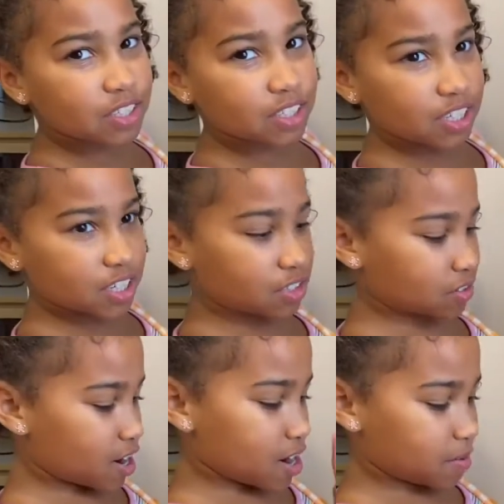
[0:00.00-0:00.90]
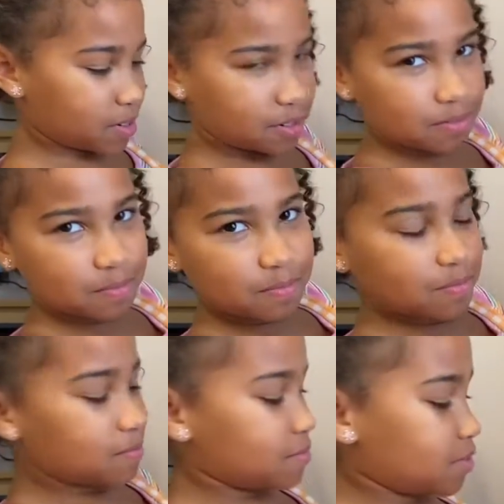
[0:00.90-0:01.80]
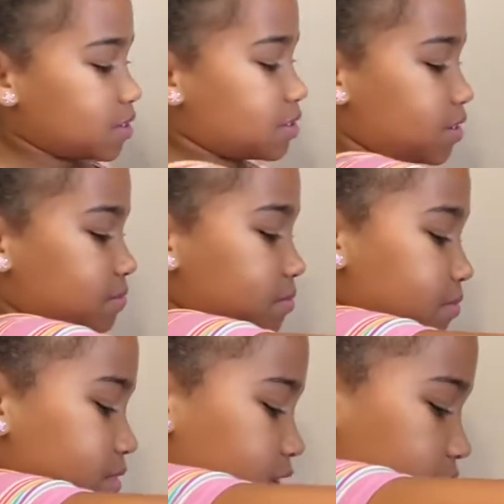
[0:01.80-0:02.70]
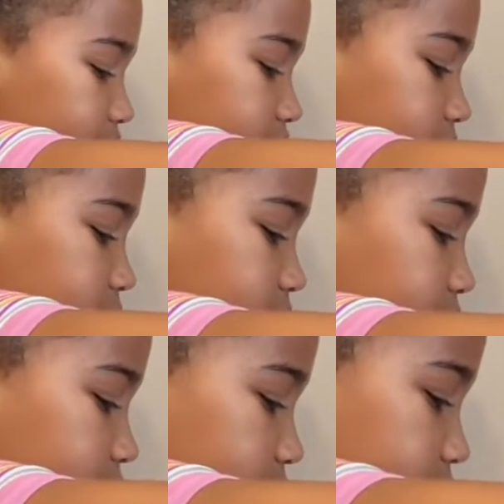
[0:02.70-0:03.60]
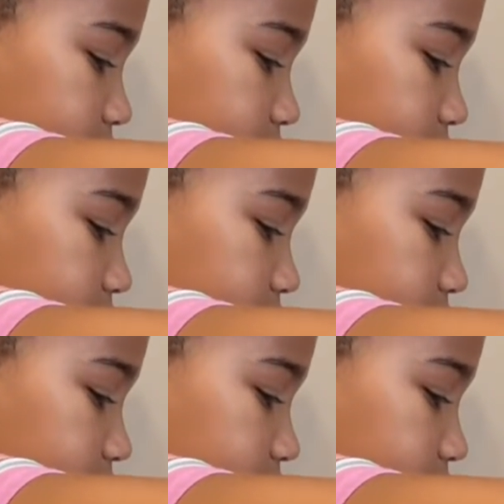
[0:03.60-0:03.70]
gonna try this one, because we've done this one